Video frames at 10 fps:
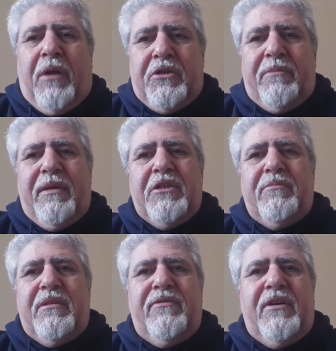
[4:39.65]
project
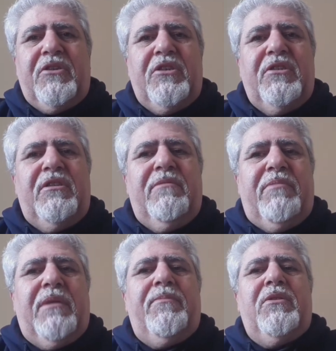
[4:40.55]
management functions and
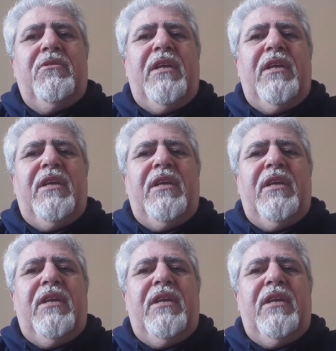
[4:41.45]
departments,